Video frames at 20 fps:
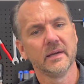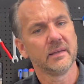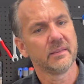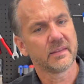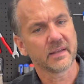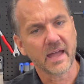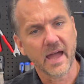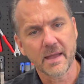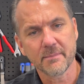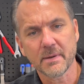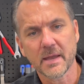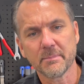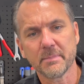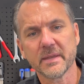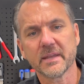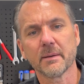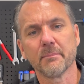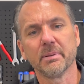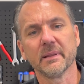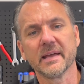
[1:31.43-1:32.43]
The guy might be
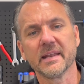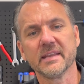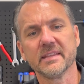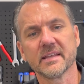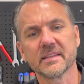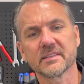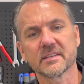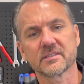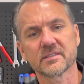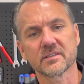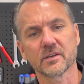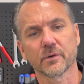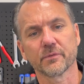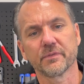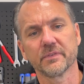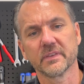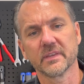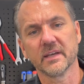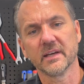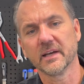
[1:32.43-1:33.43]
complaining that
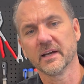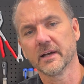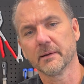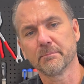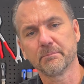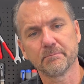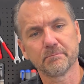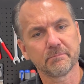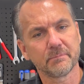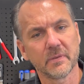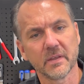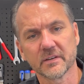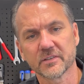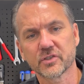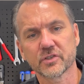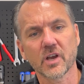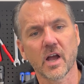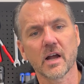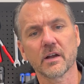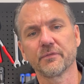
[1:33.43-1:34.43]
the
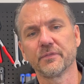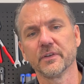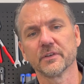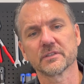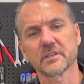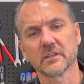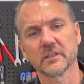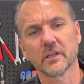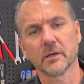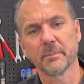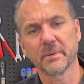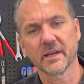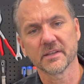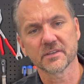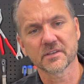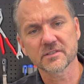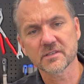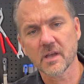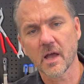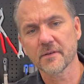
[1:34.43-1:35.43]
shock feels a little bit on
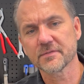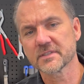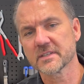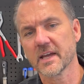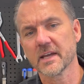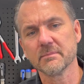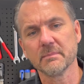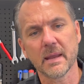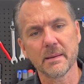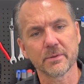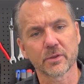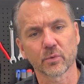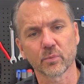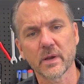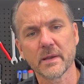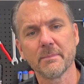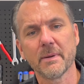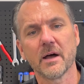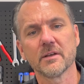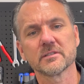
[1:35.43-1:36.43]
the soft side, maybe the
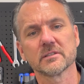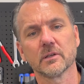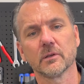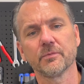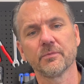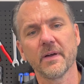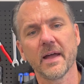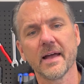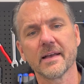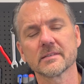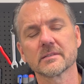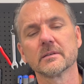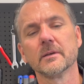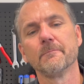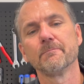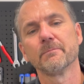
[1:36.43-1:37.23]
rebound's a little fast.